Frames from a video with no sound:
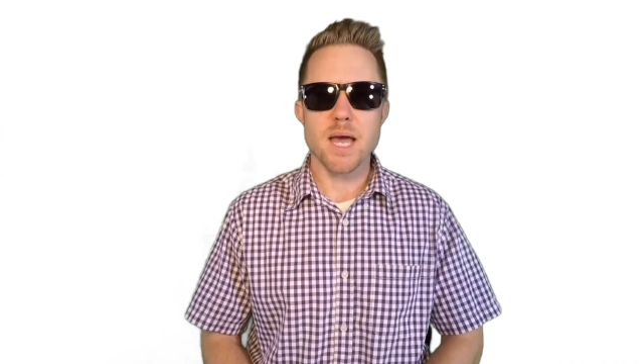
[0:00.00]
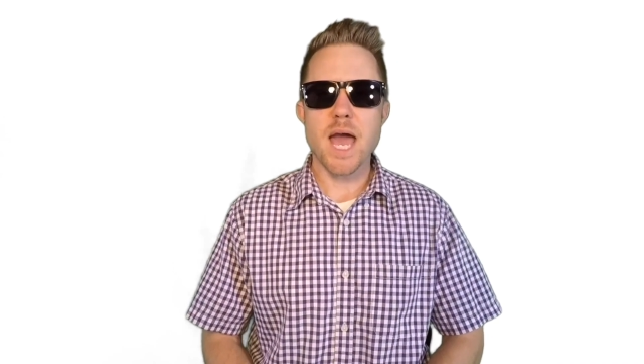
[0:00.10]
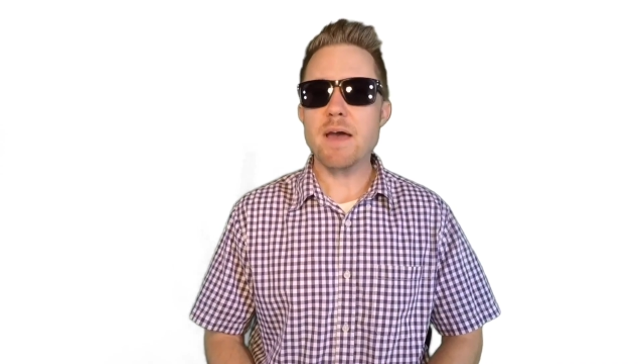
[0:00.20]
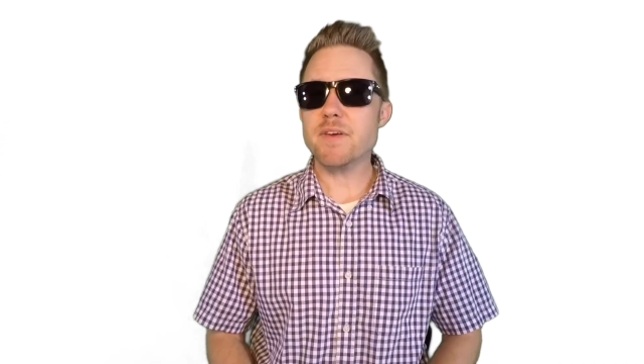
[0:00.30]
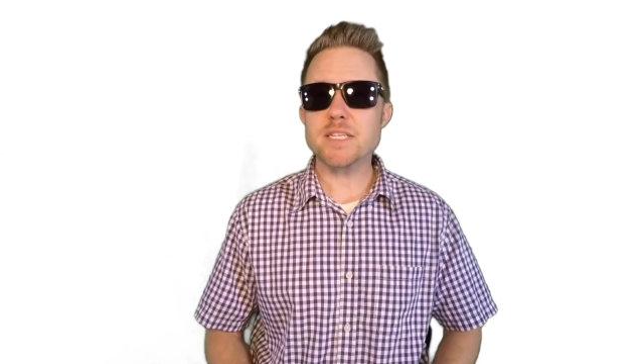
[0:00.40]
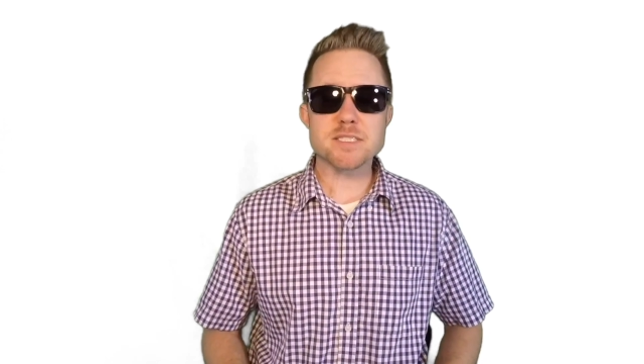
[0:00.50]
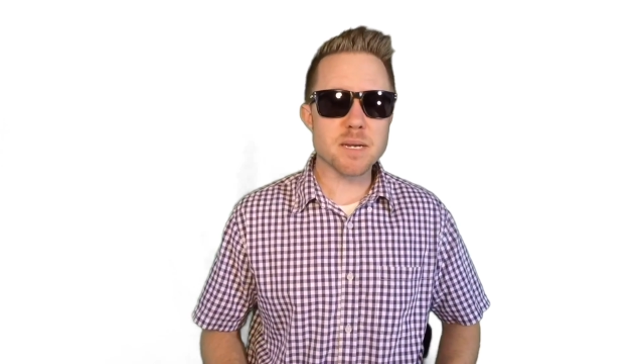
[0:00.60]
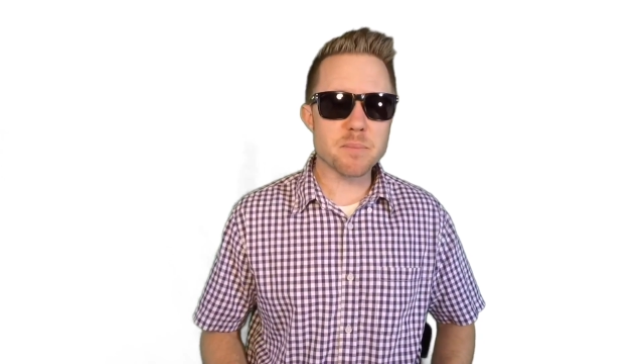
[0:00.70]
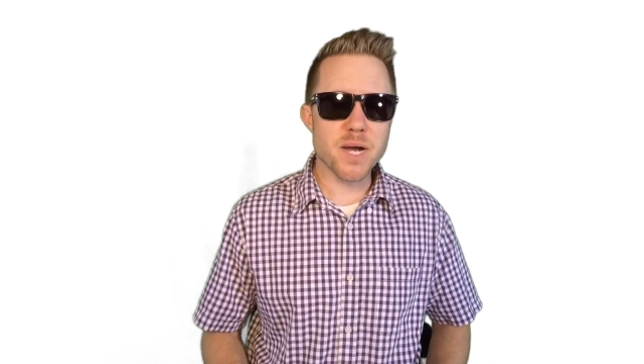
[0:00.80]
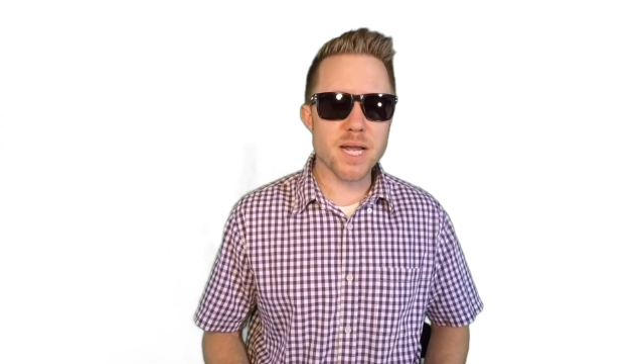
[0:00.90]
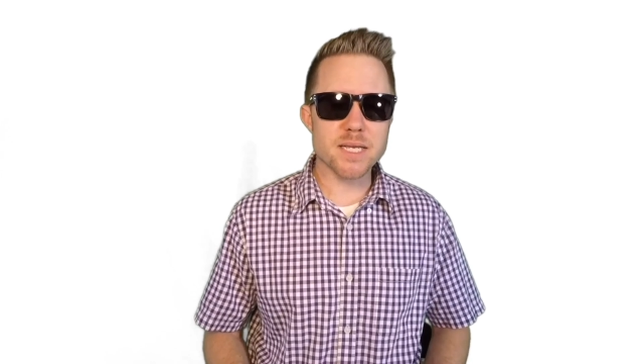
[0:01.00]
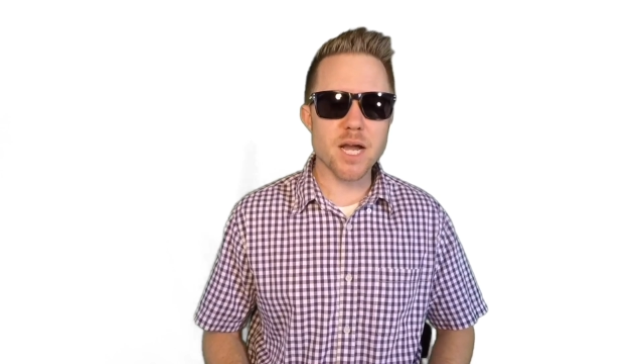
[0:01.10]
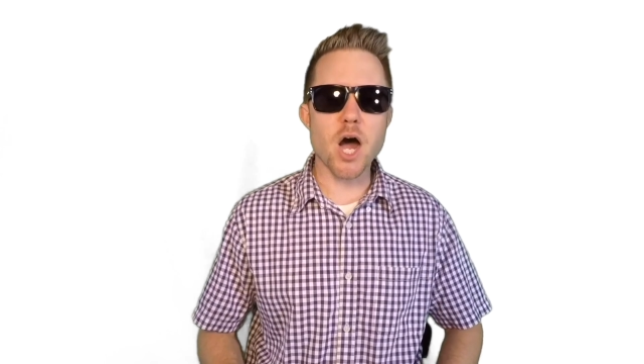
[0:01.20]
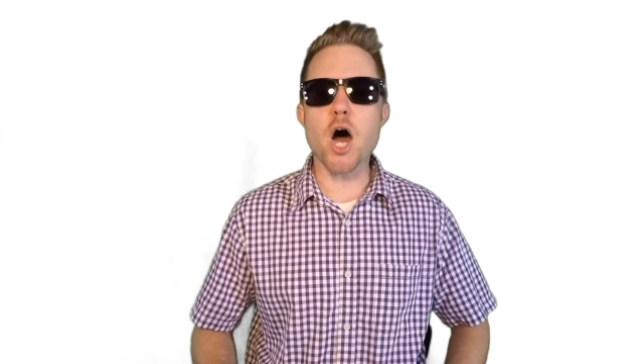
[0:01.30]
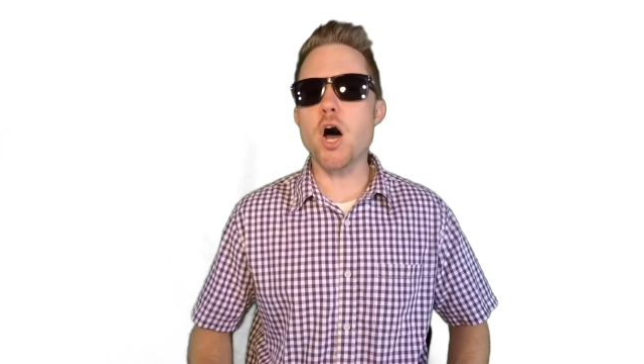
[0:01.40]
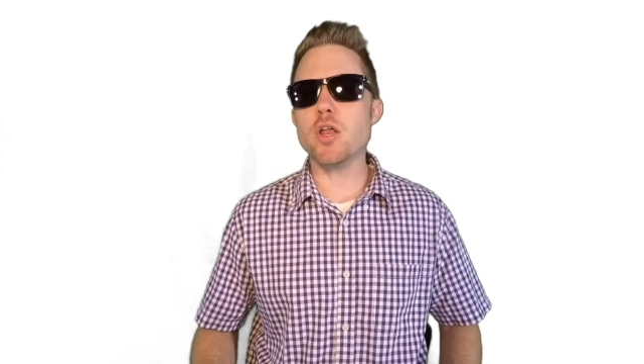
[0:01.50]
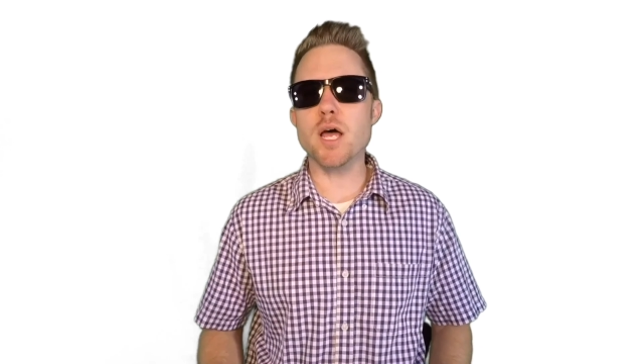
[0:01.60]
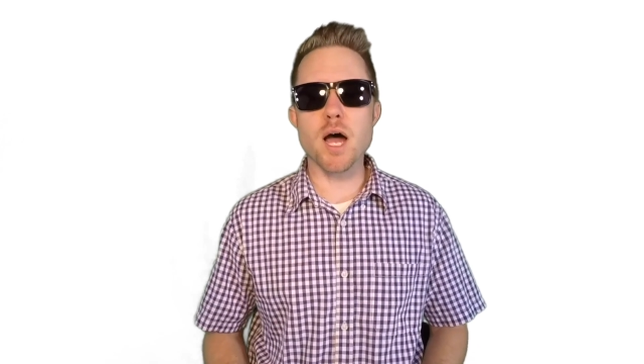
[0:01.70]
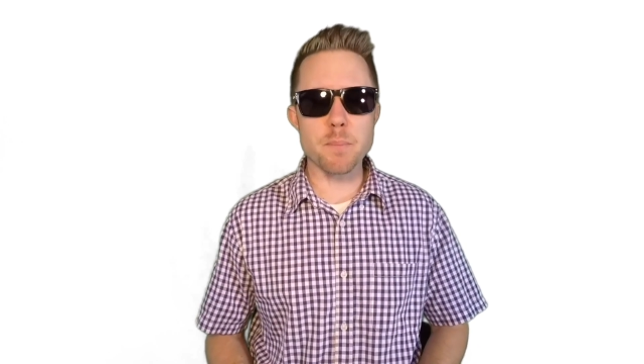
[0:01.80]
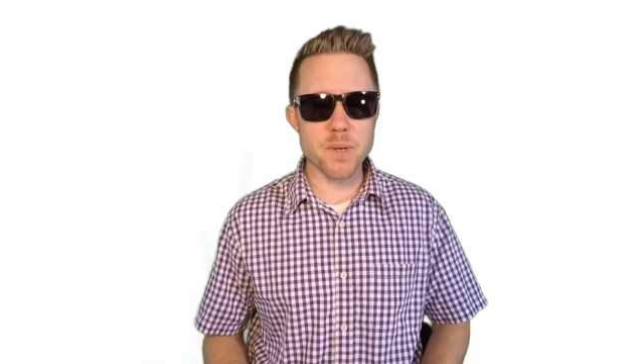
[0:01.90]
Having somebody all
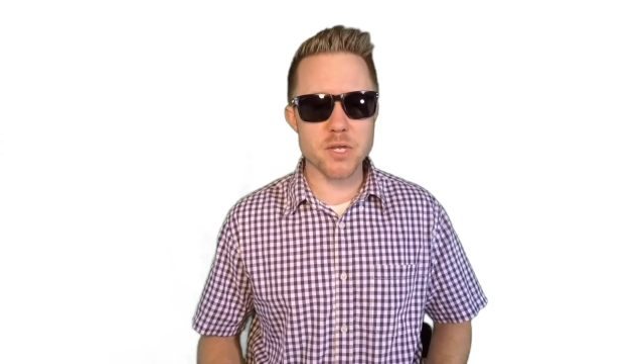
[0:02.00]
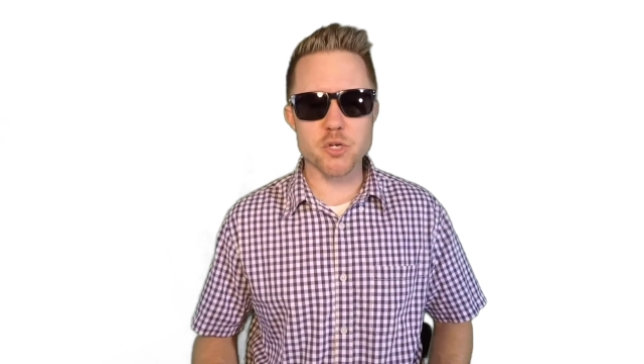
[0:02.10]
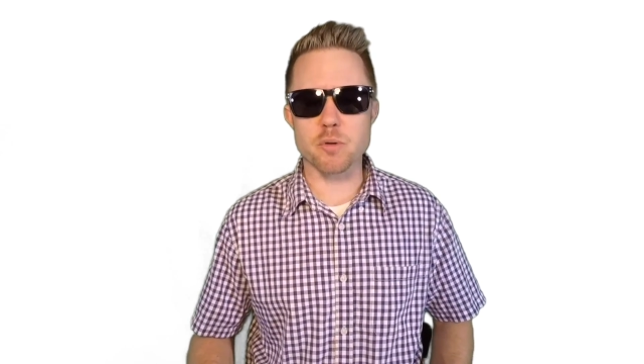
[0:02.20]
up in